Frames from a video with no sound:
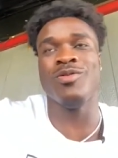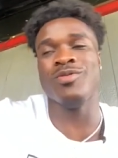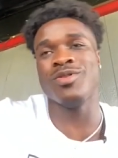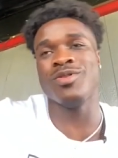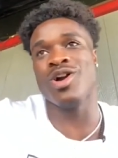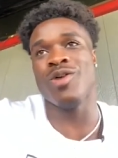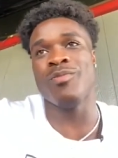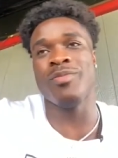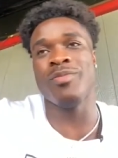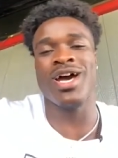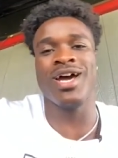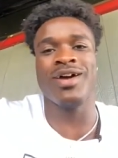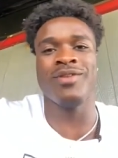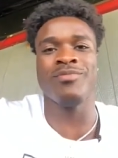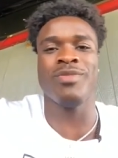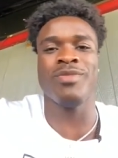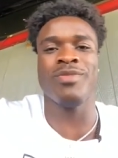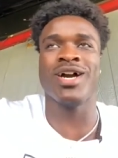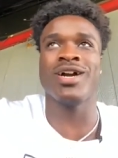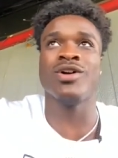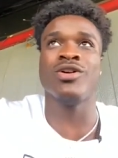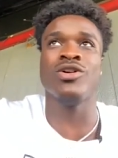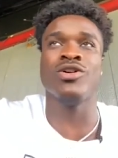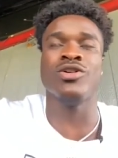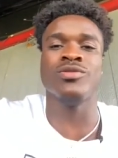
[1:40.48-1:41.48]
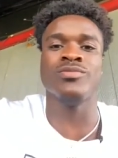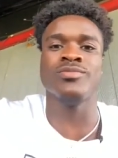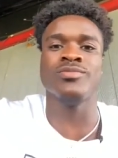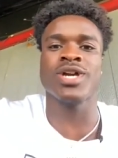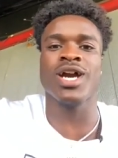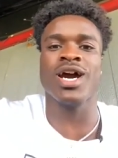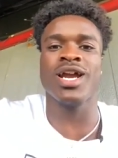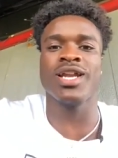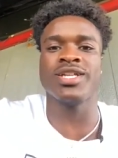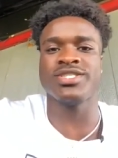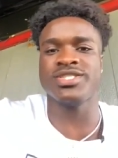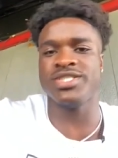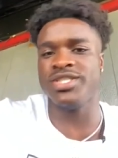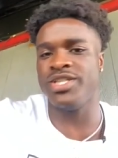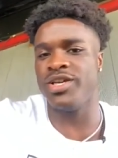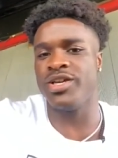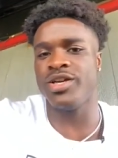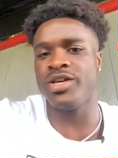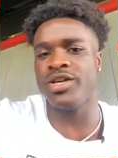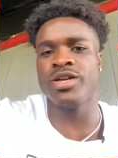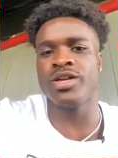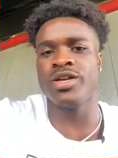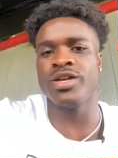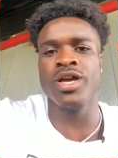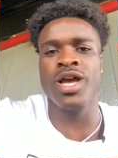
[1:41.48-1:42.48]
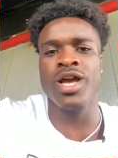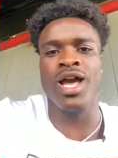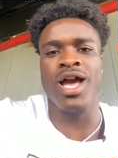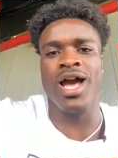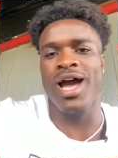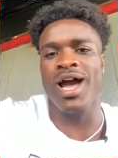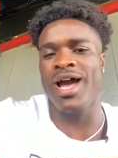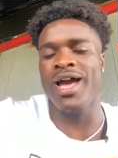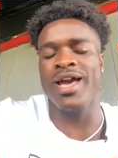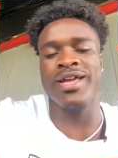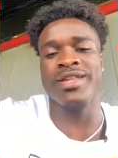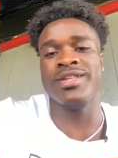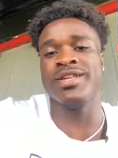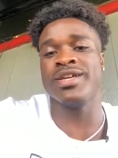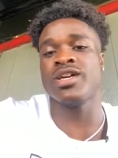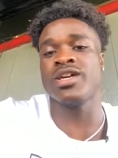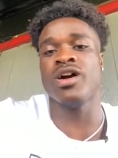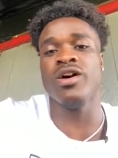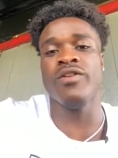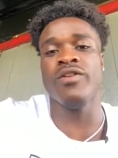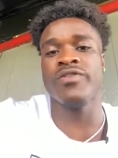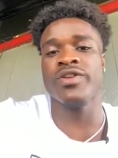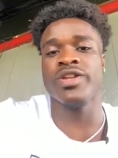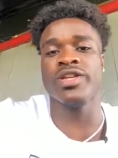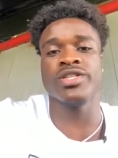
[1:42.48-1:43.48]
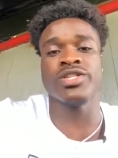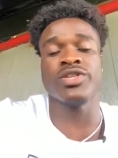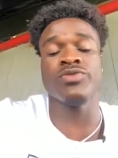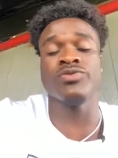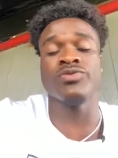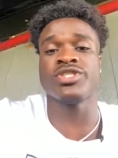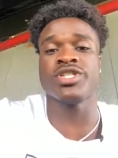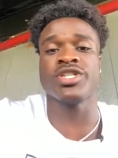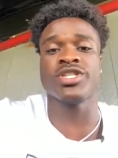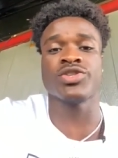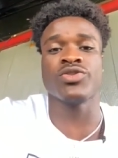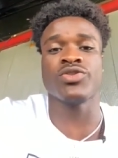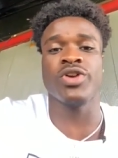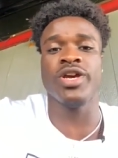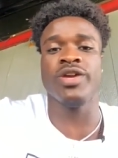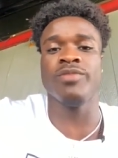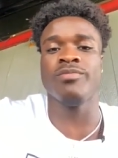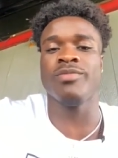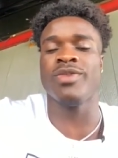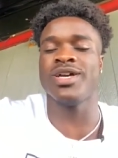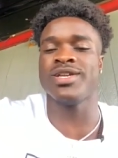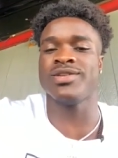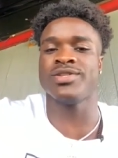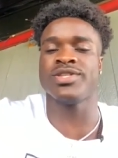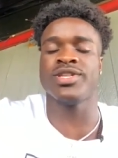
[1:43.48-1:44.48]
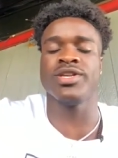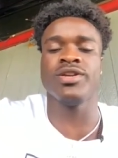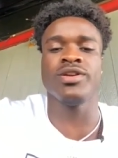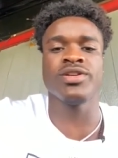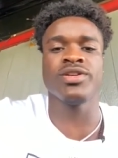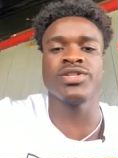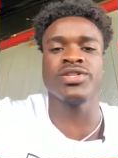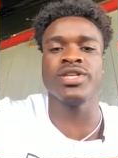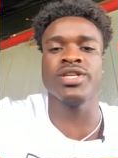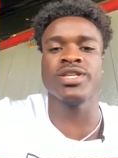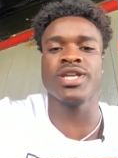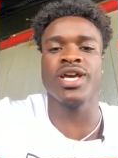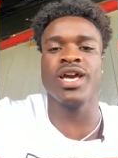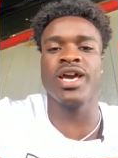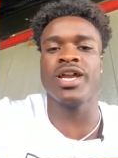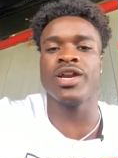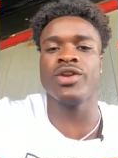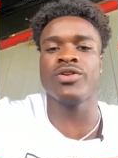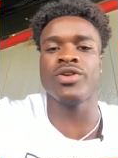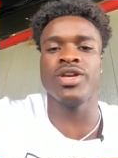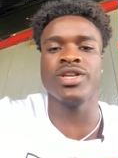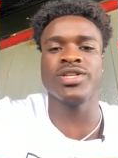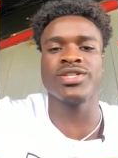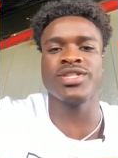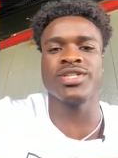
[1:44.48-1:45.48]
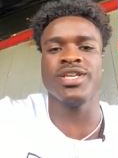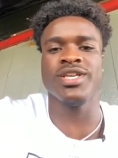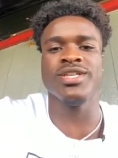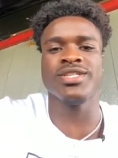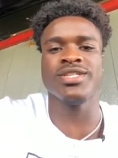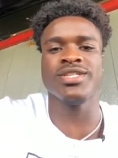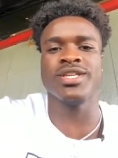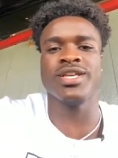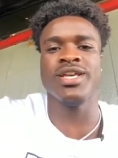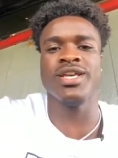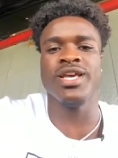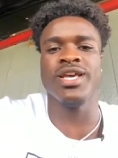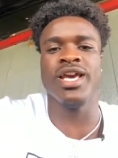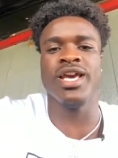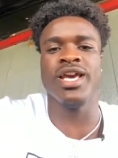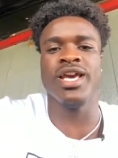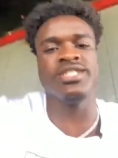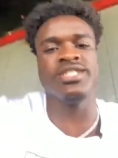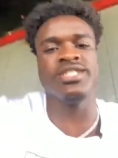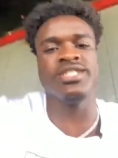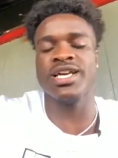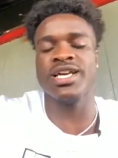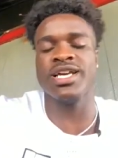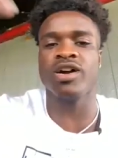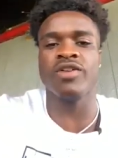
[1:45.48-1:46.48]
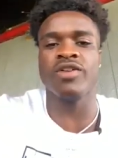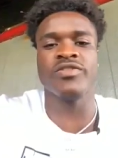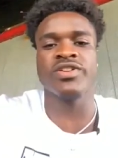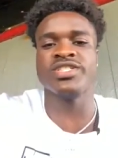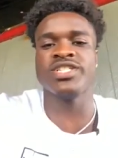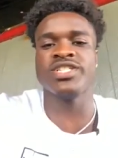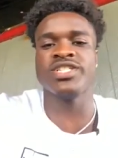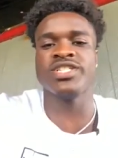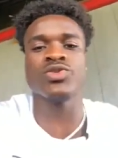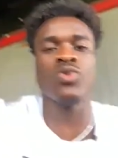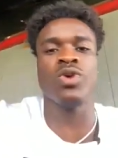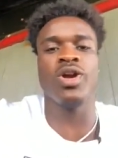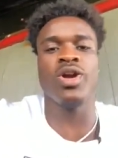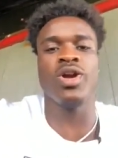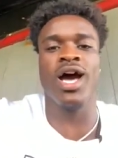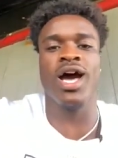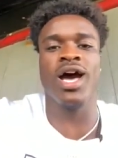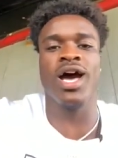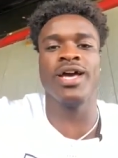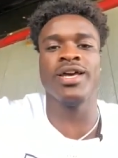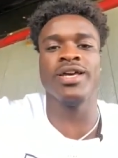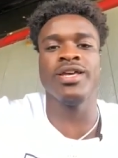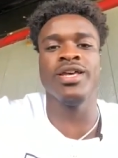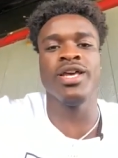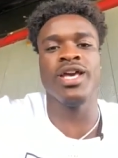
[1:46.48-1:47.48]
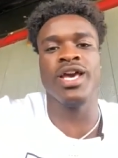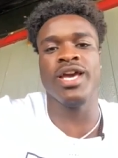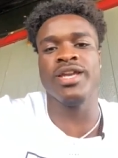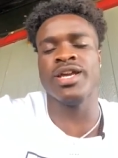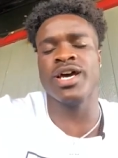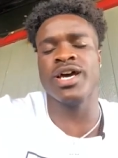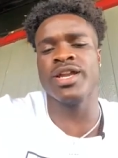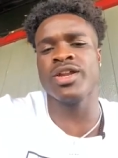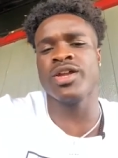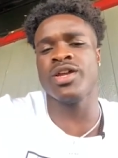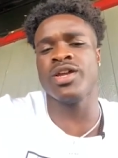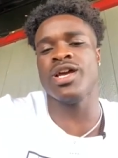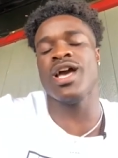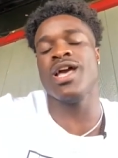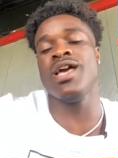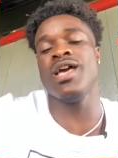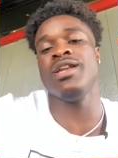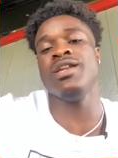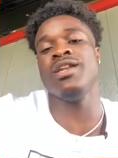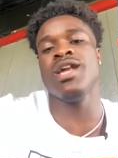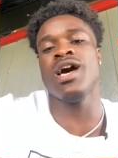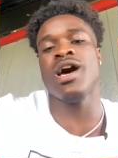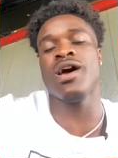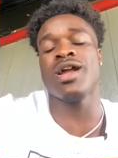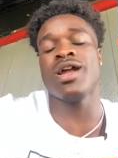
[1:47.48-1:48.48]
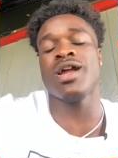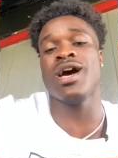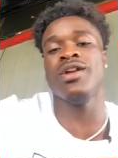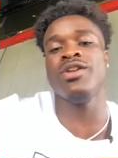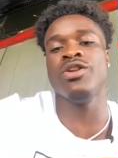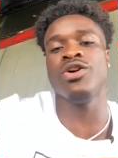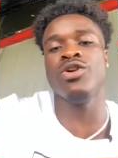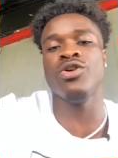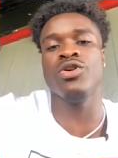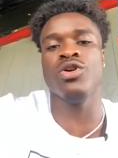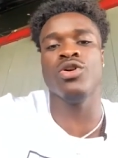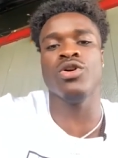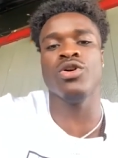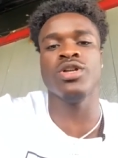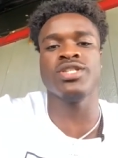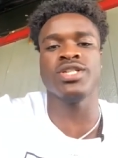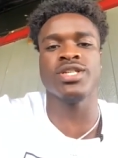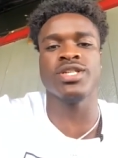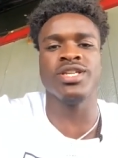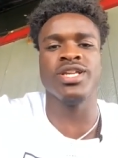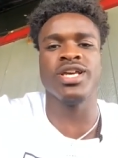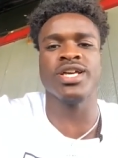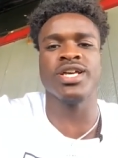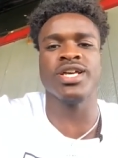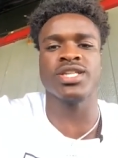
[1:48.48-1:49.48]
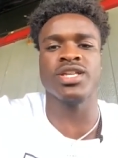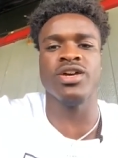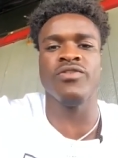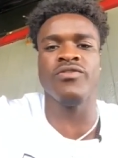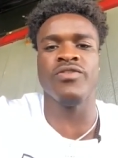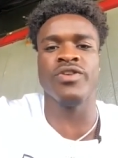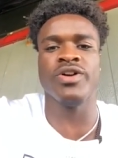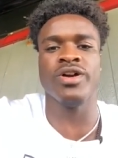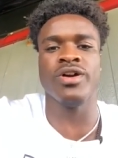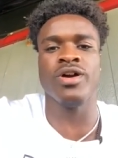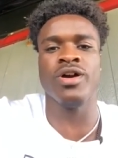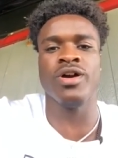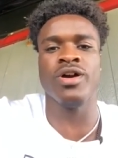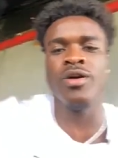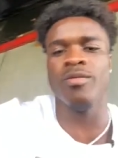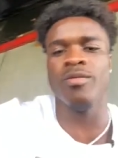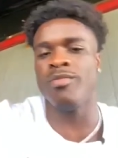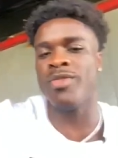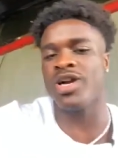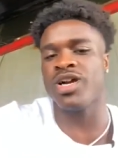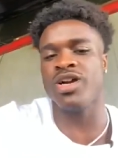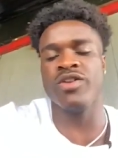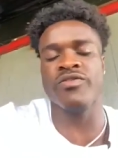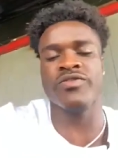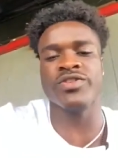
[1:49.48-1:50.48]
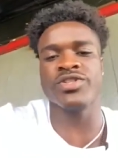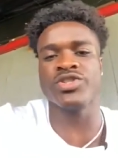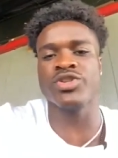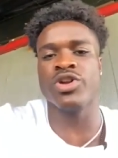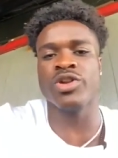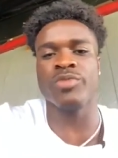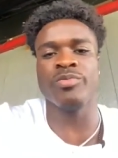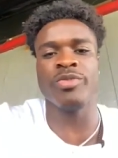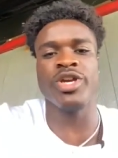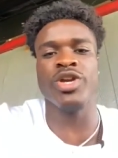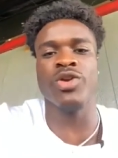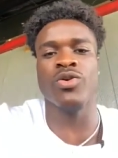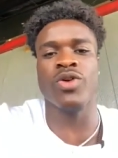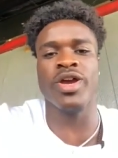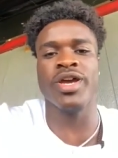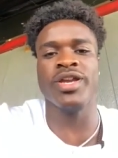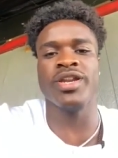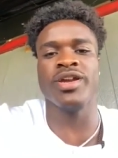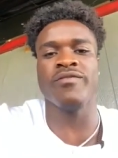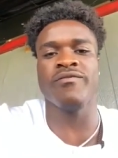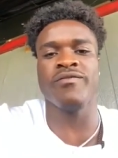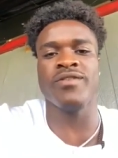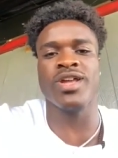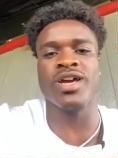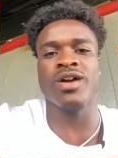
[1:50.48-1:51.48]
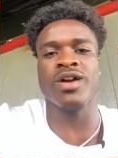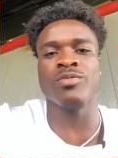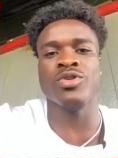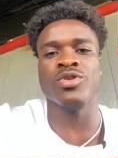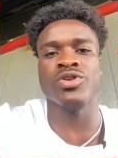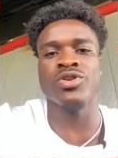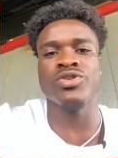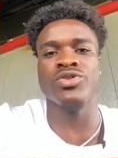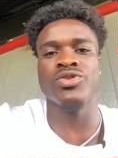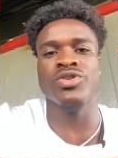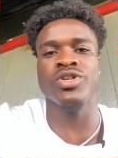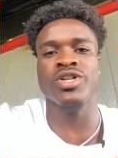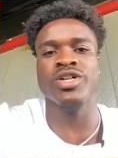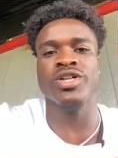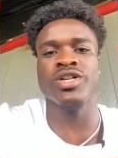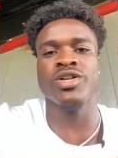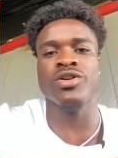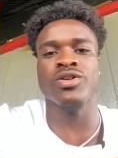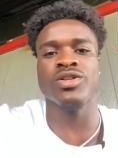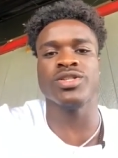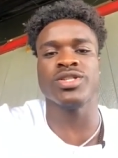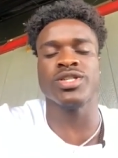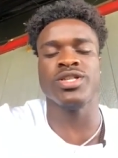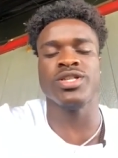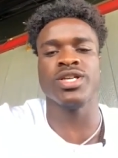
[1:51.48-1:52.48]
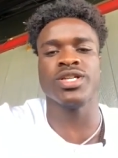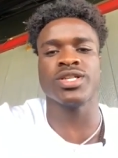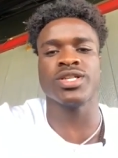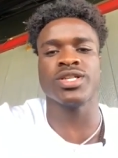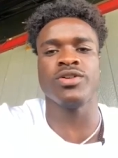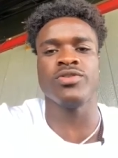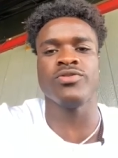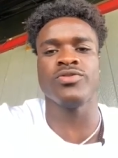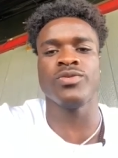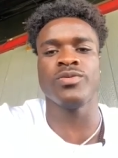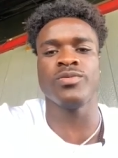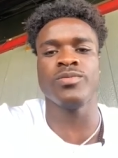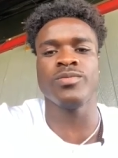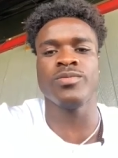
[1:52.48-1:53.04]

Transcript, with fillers: Coming out of my college year, I had the confidence. It was just great. My senior season, I had a great season, and the confidence just went high. And now that I know going to the next level, my confidence is going to be great, and I feel like I'm going to do good going to the next level.